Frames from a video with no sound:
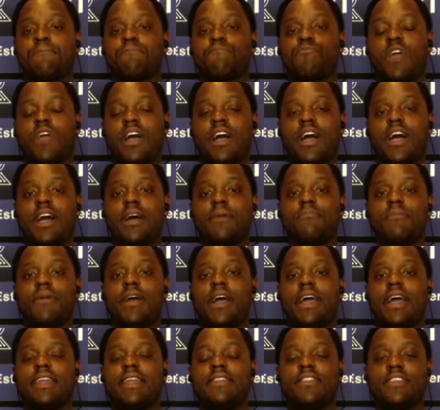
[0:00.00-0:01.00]
And
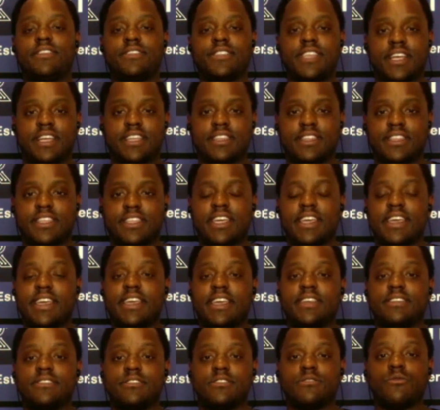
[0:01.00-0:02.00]
the second thing
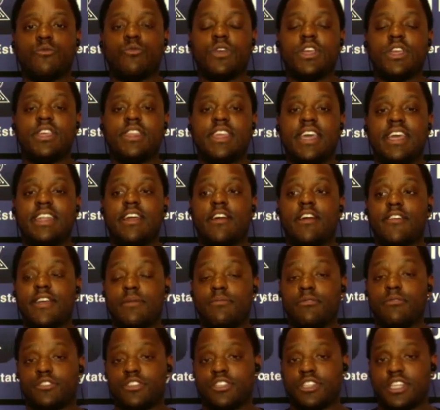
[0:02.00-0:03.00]
is we then are
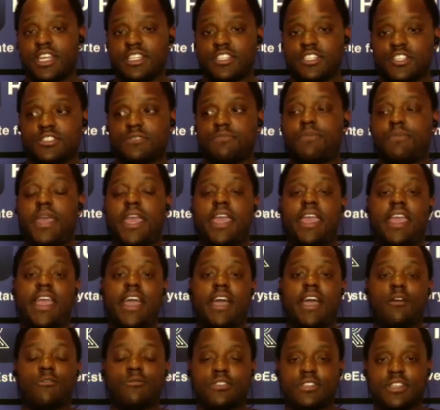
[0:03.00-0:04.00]
able to then just pay
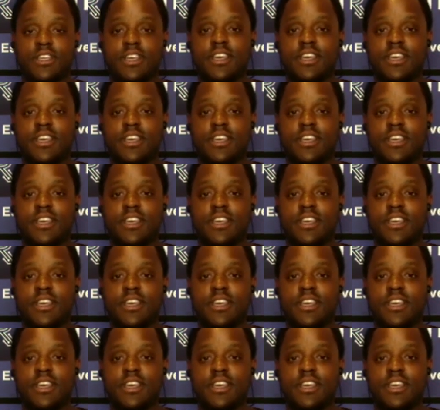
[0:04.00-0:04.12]
out